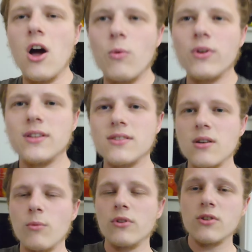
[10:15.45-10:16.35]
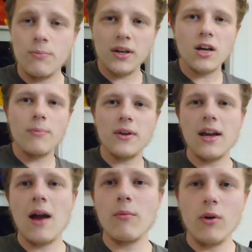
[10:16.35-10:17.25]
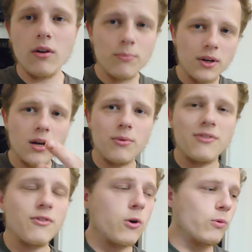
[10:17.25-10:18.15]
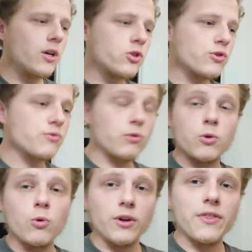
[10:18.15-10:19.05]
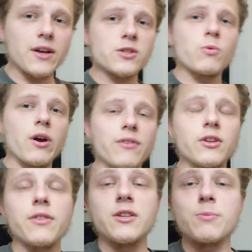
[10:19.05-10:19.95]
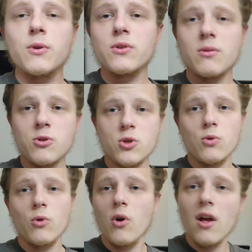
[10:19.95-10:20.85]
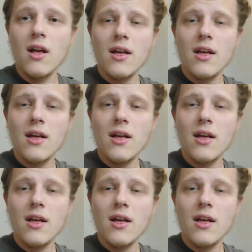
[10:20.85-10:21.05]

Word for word: I wanted someone to pick up the camera, pick up the phone and just record. And that's why I've done this, because I'm sure